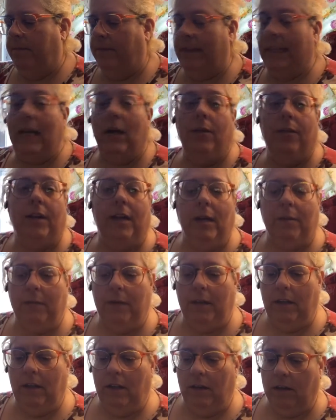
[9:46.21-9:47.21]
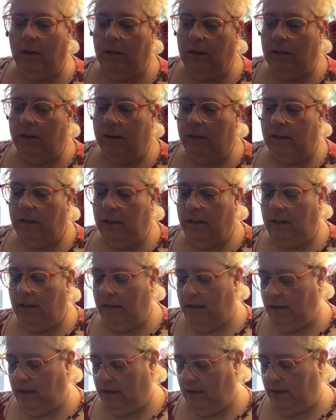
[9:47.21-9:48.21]
that I'm here,
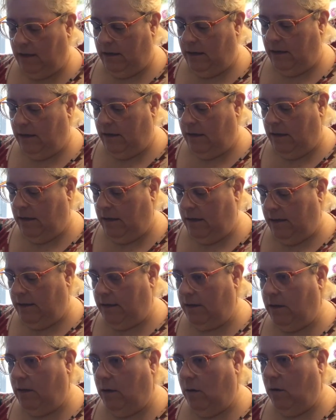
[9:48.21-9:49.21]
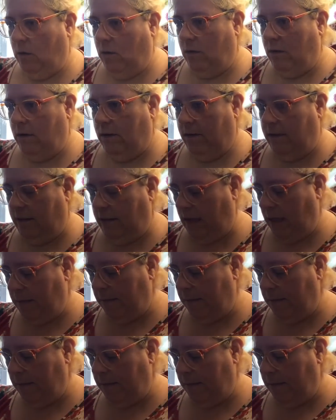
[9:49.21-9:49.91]
so the